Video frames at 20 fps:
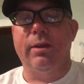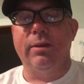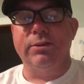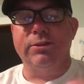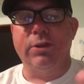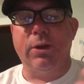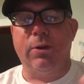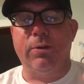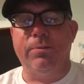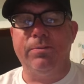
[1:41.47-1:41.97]

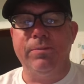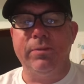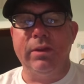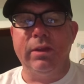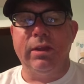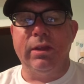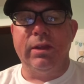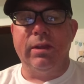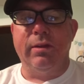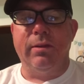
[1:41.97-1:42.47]
So,
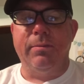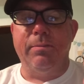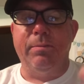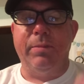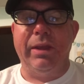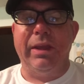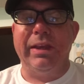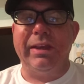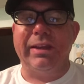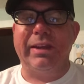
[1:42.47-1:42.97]

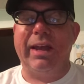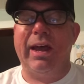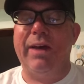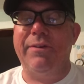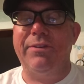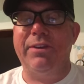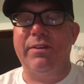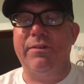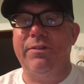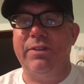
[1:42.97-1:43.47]
being
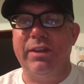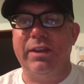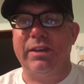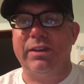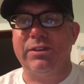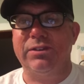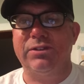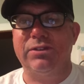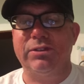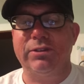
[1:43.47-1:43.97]
confident of
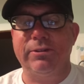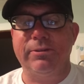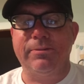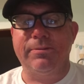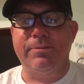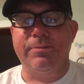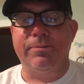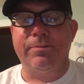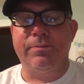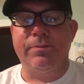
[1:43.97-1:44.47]
this,
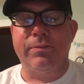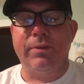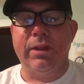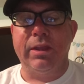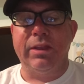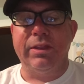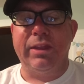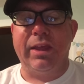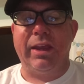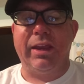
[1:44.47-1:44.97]

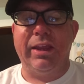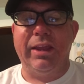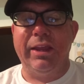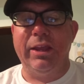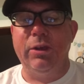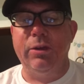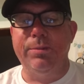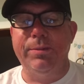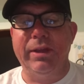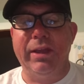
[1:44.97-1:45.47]
that
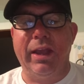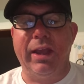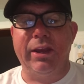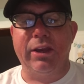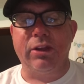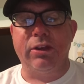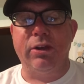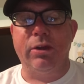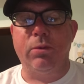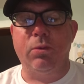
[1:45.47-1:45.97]
he who began
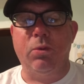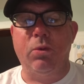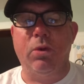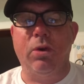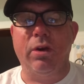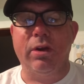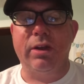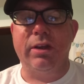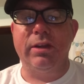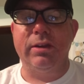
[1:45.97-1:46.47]
a good
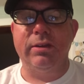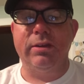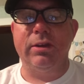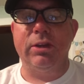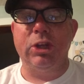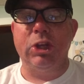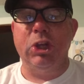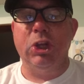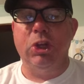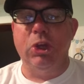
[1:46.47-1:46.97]
work in
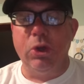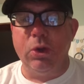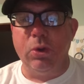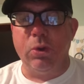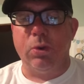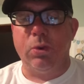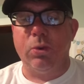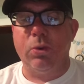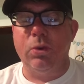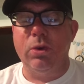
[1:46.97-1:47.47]

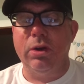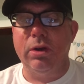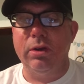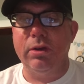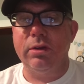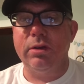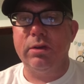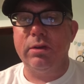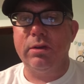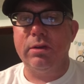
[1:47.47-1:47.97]
you
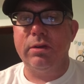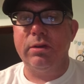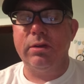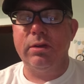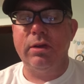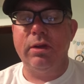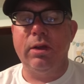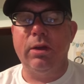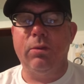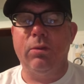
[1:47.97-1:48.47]

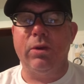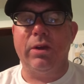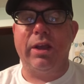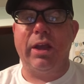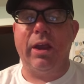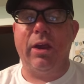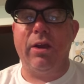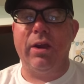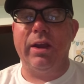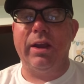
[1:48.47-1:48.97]
will
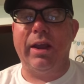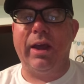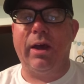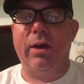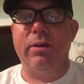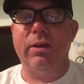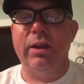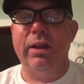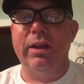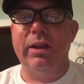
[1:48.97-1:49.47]
carry it
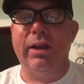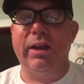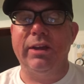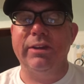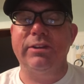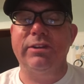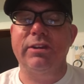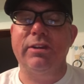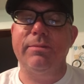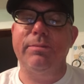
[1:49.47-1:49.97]
out
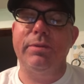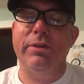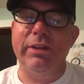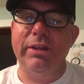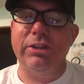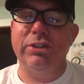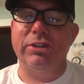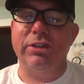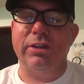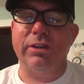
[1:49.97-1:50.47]
unto
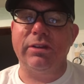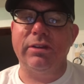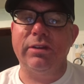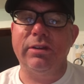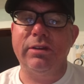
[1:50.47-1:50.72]
completion